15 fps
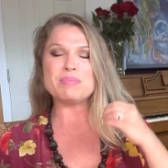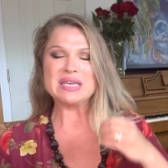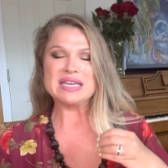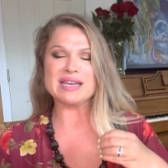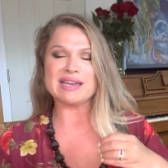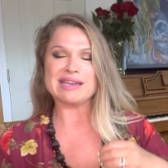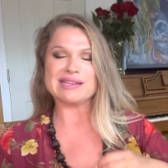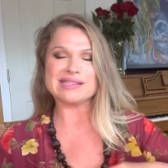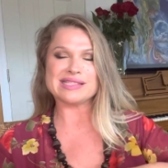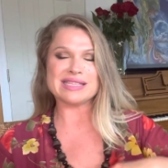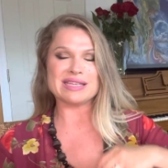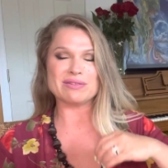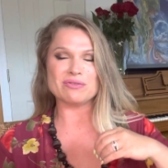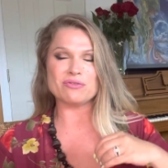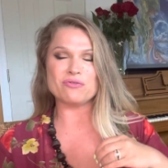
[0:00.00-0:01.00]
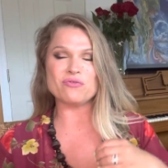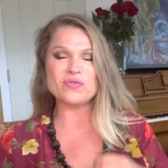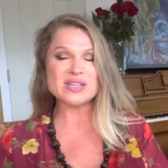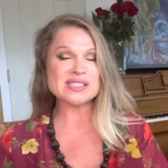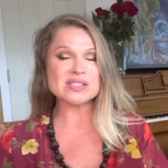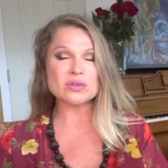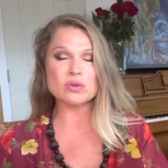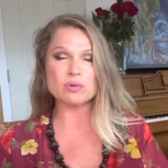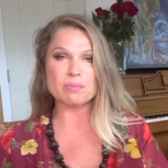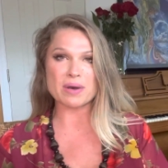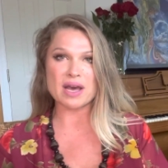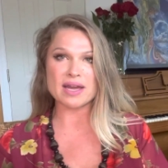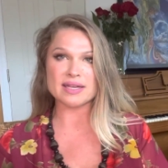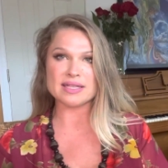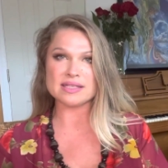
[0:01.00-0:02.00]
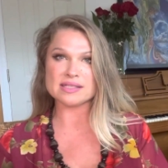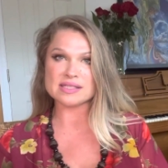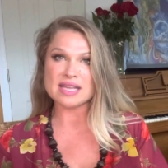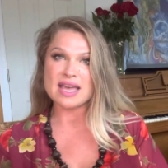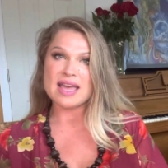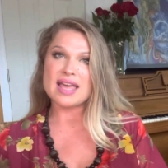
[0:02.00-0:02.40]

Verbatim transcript: beings in physical bodies,